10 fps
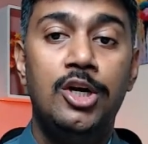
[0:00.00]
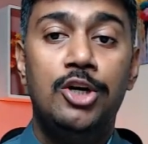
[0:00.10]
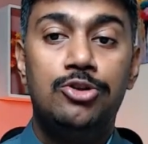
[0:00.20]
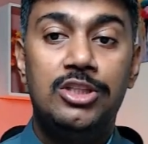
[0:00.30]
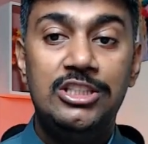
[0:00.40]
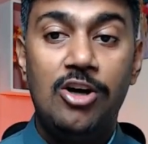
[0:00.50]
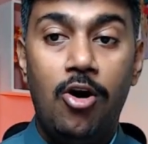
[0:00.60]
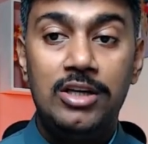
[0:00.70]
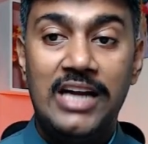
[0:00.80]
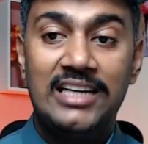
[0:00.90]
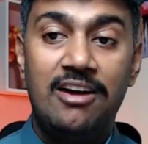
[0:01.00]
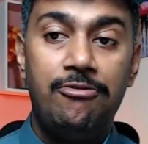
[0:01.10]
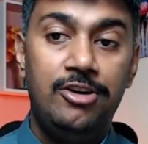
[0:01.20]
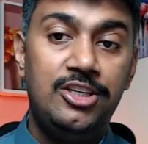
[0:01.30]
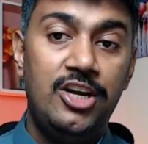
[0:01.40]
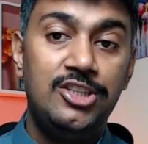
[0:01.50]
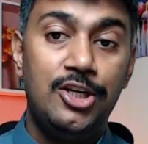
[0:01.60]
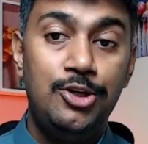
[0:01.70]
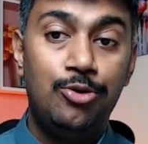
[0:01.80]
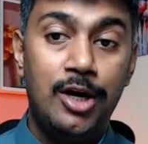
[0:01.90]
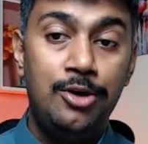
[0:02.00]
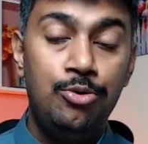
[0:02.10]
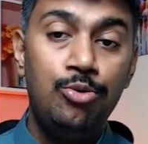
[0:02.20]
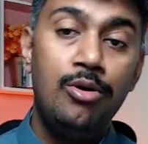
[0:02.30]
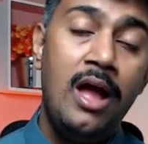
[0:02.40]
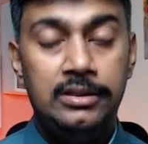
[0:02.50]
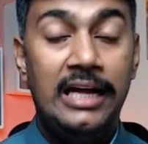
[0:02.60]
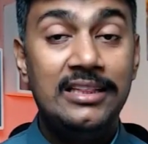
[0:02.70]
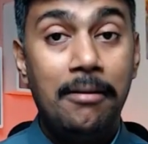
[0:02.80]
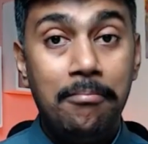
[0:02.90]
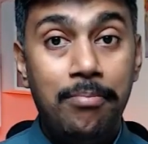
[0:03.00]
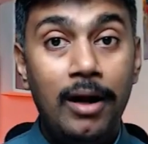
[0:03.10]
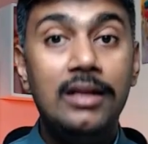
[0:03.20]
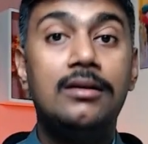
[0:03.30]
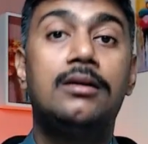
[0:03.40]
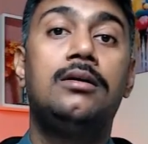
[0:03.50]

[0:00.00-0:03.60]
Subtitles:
So these are all data filtration you can do. Then the bulk